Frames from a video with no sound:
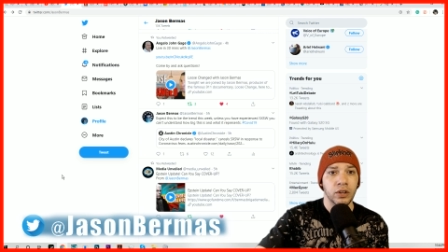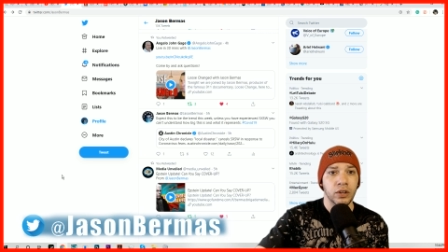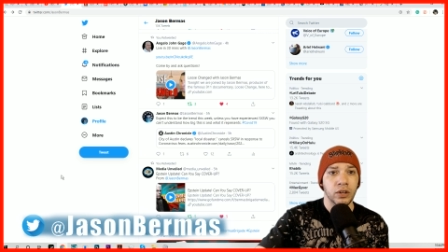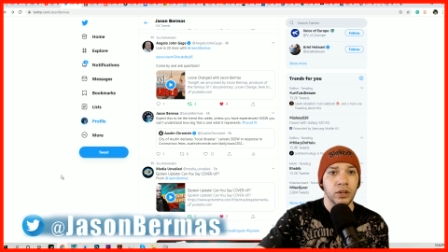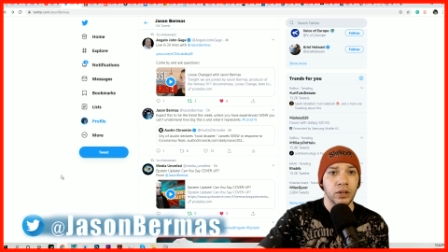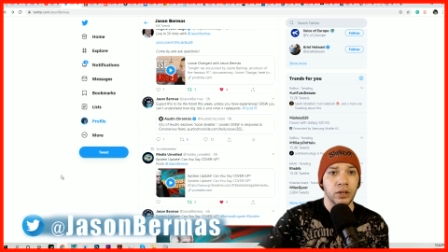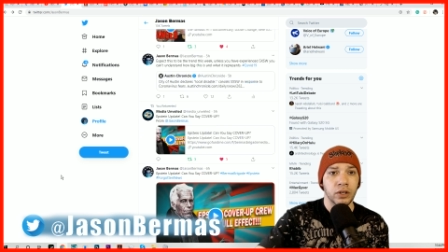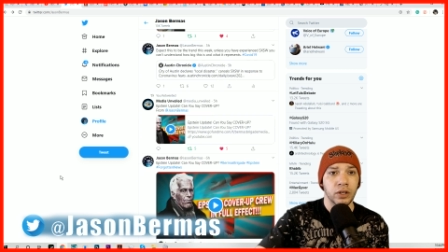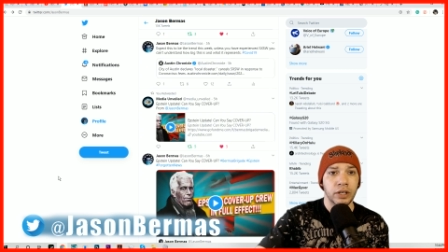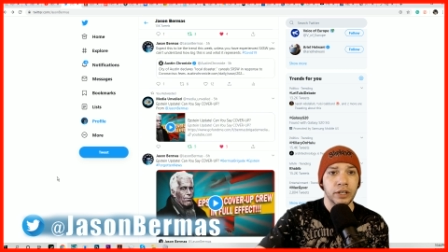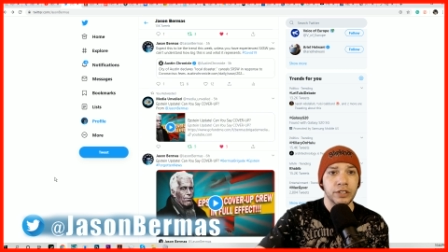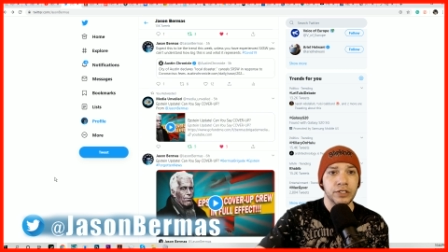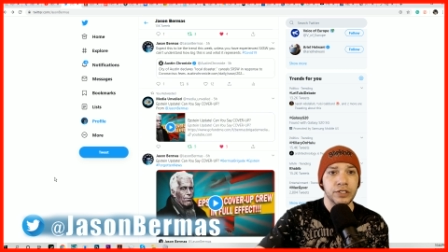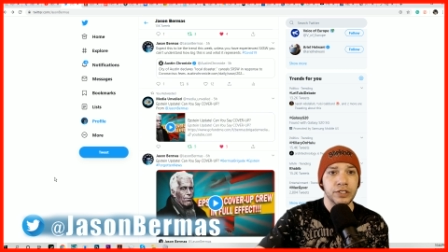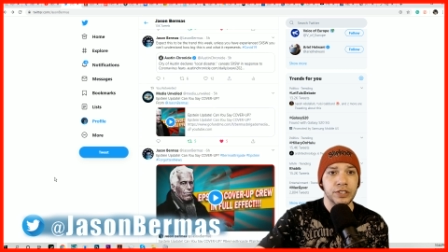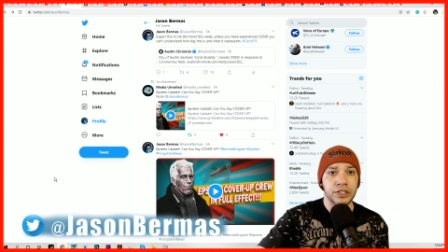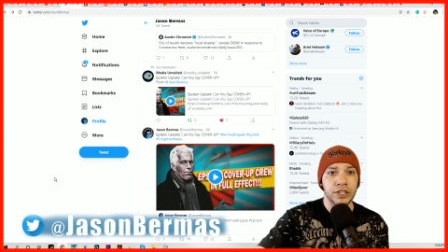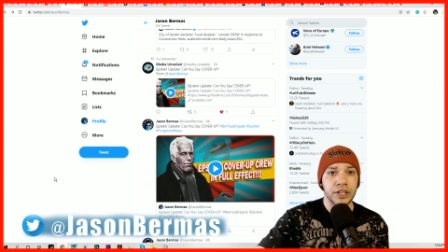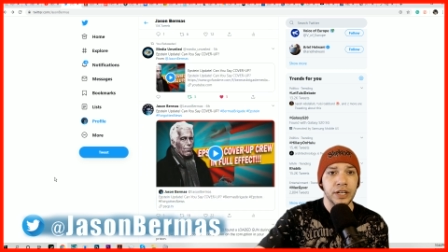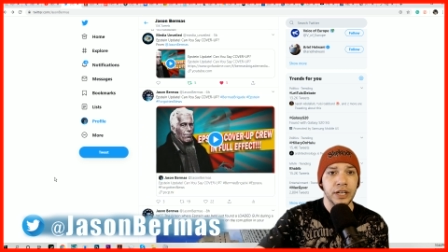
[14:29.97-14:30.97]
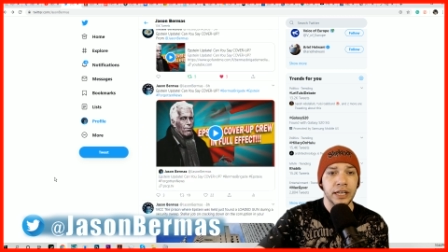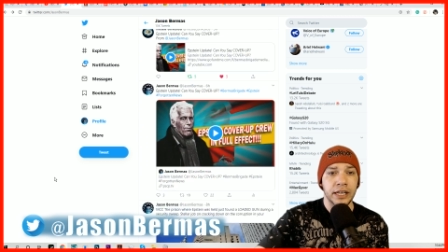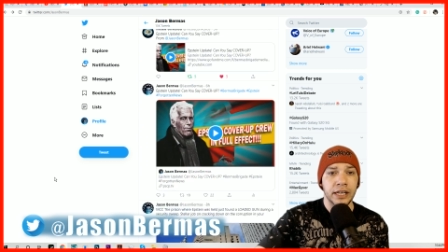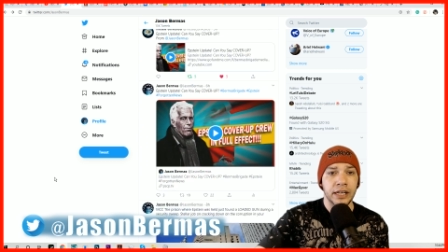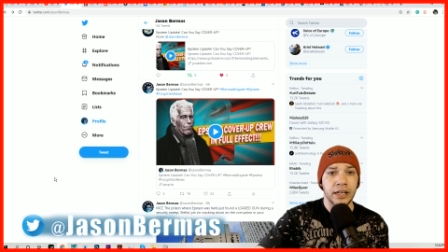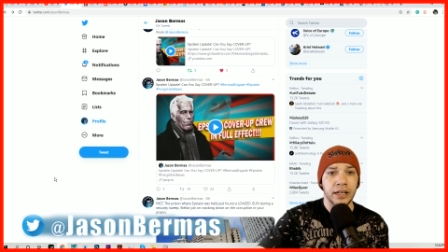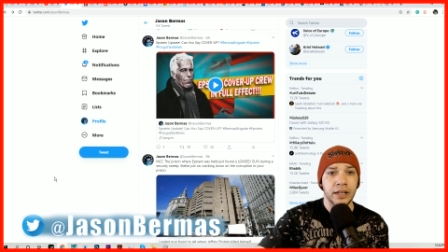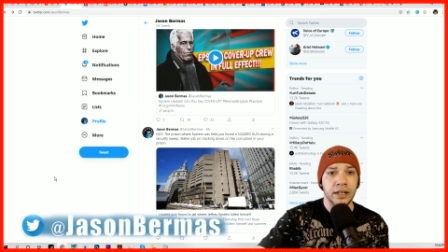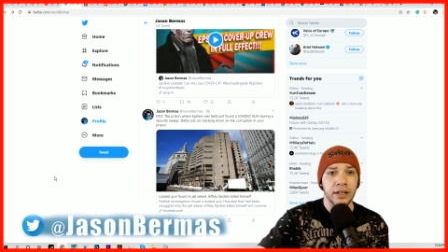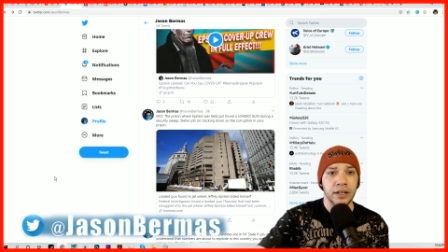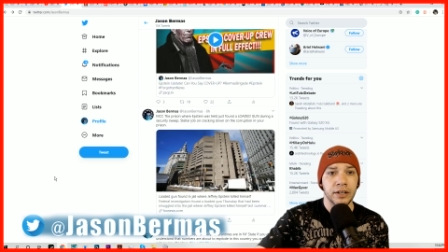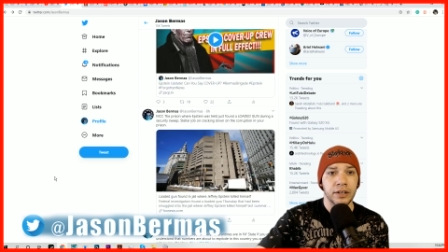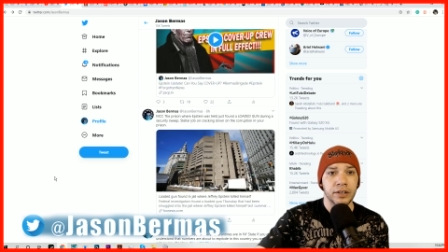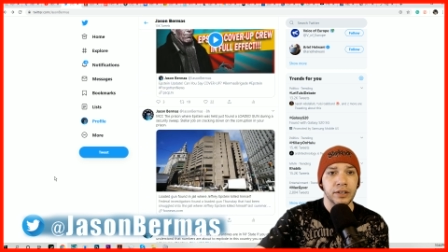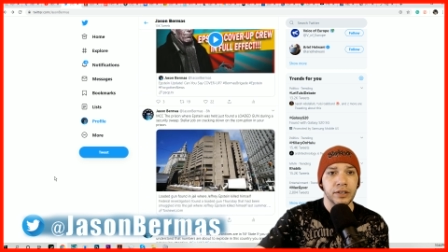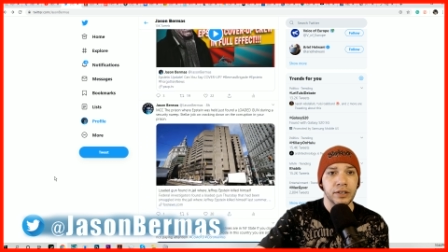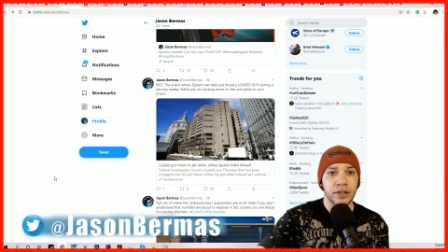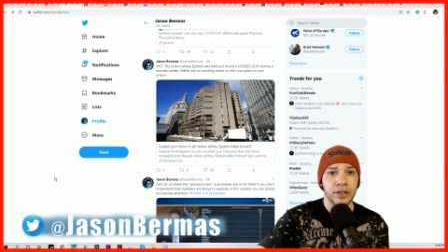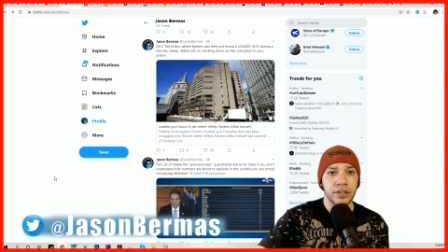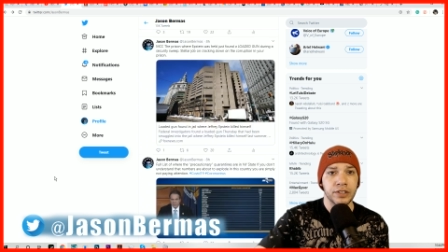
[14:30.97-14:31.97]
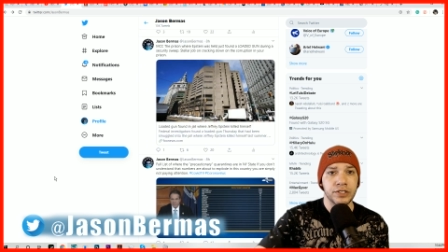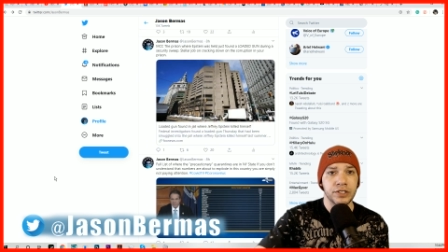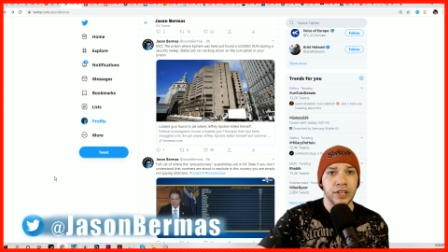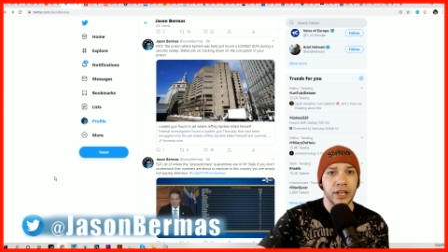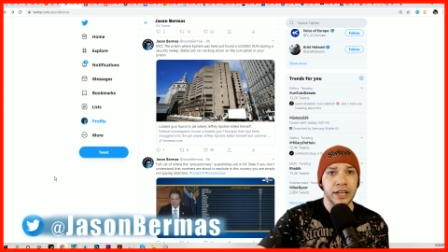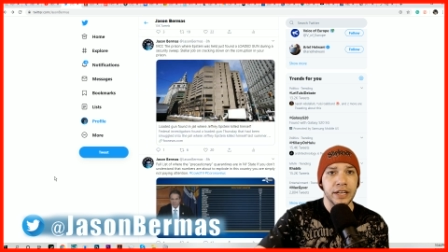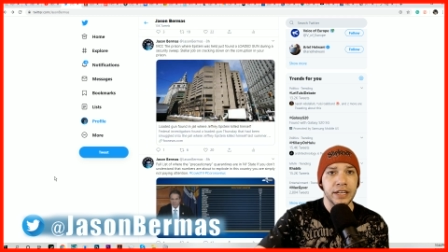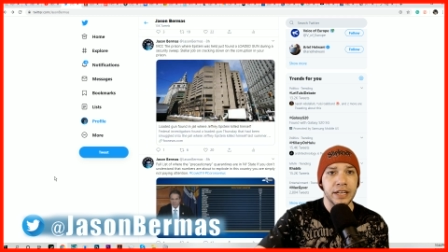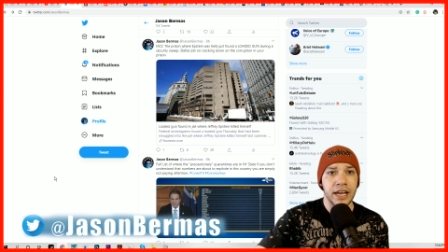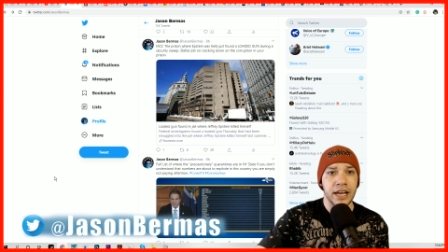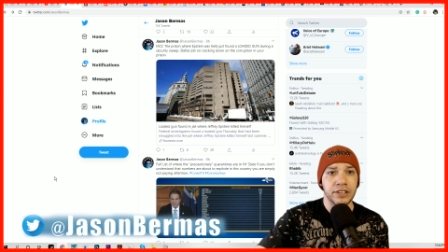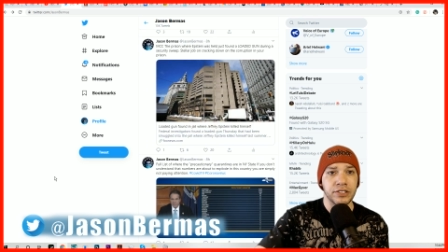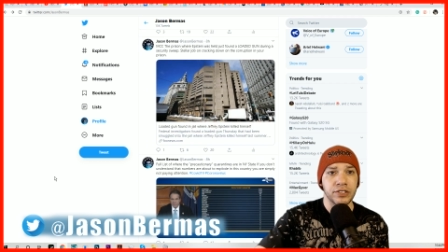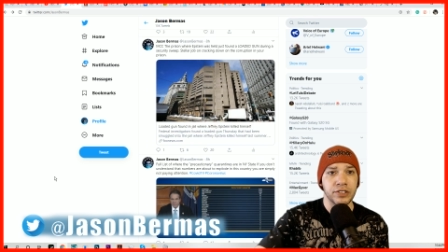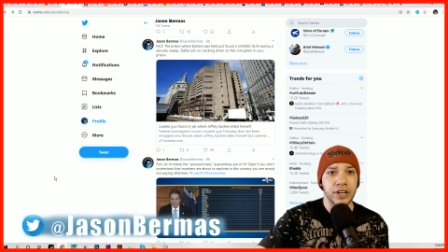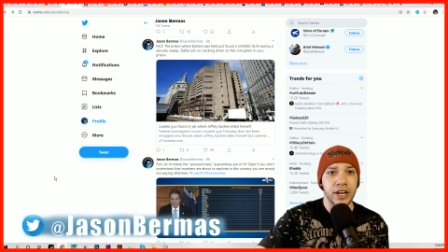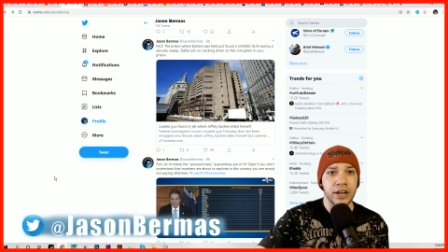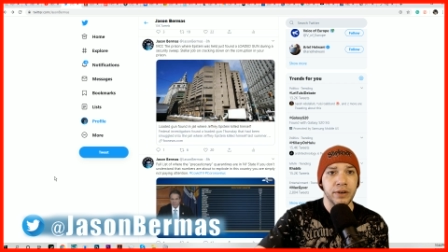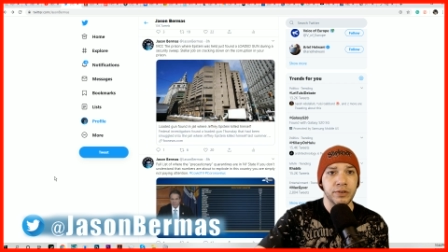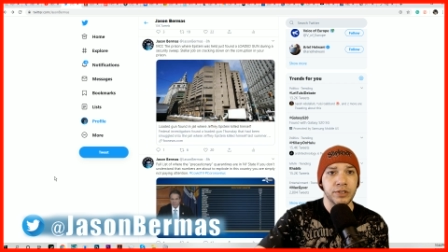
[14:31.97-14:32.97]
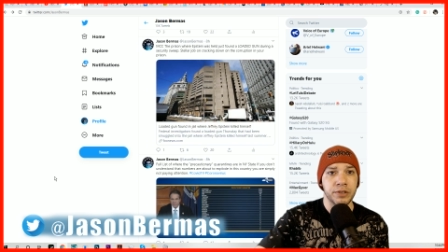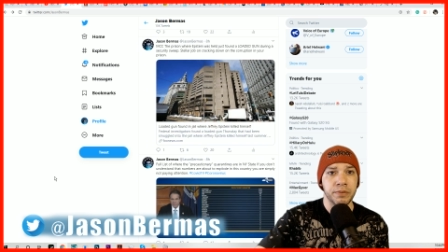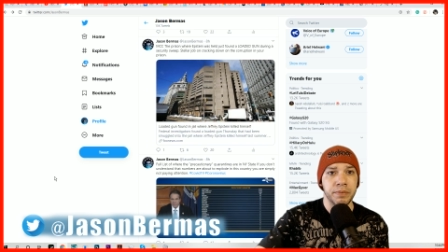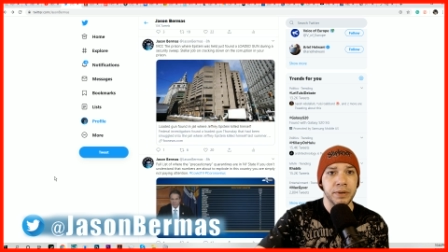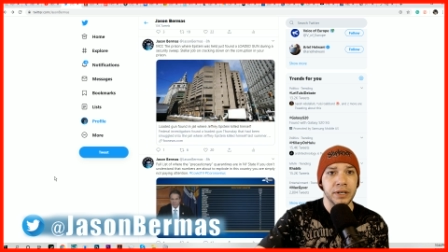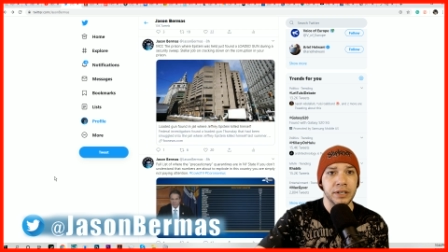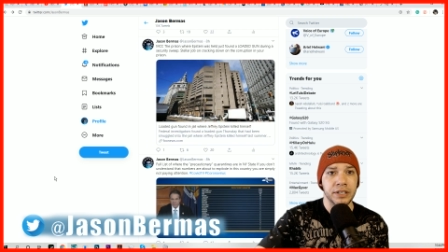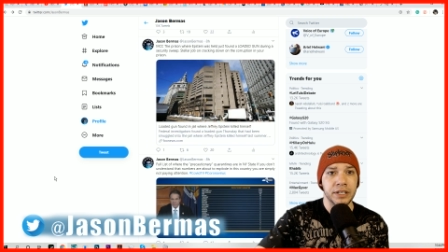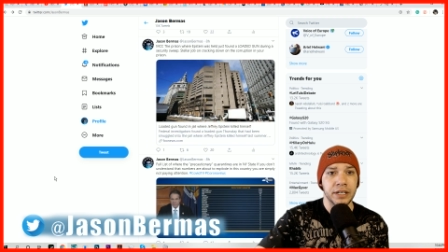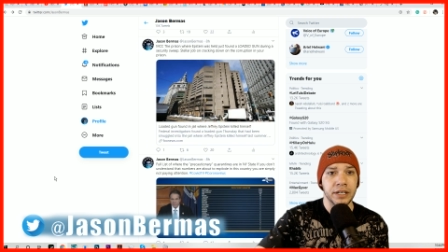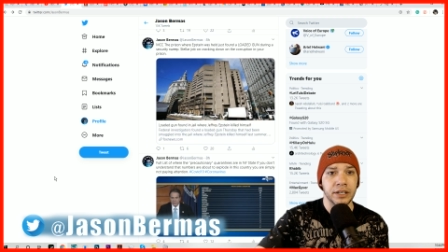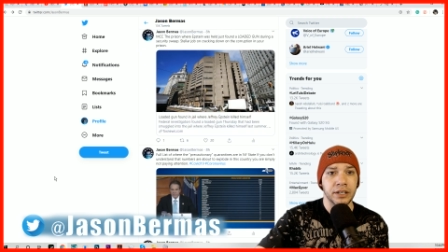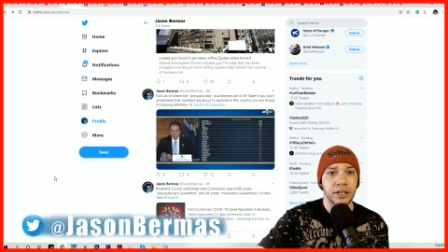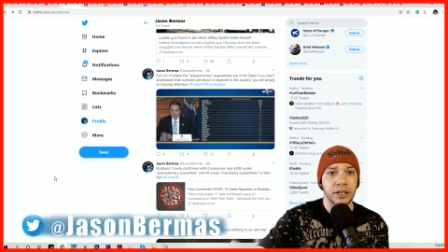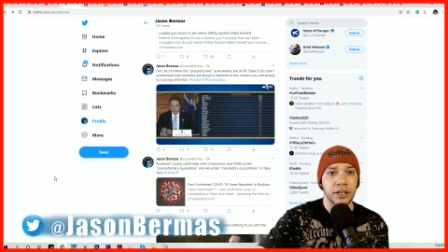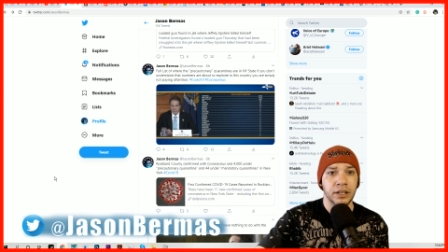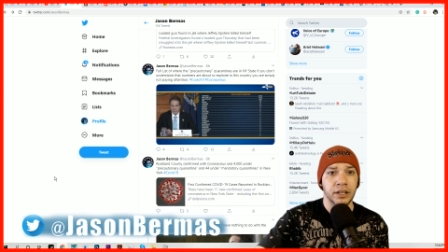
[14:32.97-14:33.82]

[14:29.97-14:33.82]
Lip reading: Let's see. Because, like, yesterday it was a big deal.